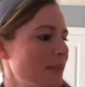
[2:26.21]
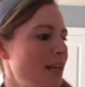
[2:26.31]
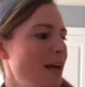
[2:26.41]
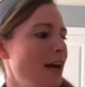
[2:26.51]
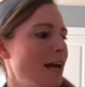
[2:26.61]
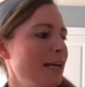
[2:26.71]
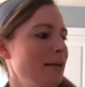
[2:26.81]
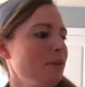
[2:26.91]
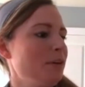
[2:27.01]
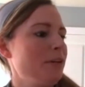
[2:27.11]

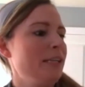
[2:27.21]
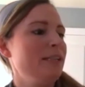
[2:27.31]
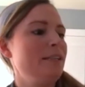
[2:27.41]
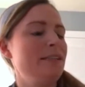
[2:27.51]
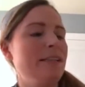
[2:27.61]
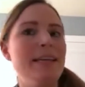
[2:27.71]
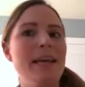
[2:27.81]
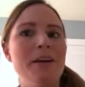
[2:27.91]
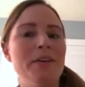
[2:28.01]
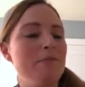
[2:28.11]
I'm learning to take
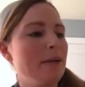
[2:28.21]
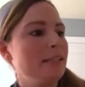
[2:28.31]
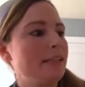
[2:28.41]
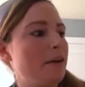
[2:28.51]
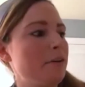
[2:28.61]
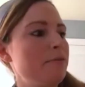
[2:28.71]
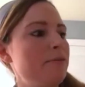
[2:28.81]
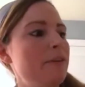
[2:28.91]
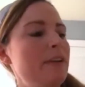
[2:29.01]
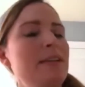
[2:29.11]
care of myself
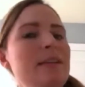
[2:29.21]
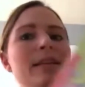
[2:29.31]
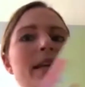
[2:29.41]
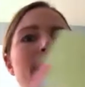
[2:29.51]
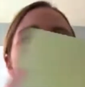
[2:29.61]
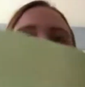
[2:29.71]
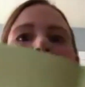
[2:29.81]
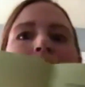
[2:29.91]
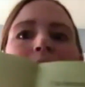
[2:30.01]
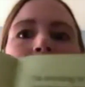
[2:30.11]
and the
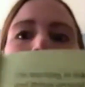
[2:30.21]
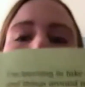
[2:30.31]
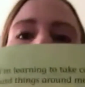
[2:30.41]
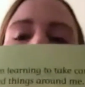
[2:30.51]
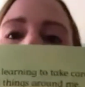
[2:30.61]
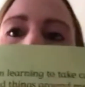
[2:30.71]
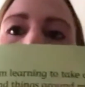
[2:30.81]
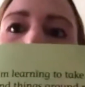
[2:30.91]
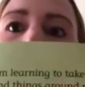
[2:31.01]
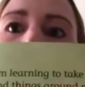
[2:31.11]
things around me.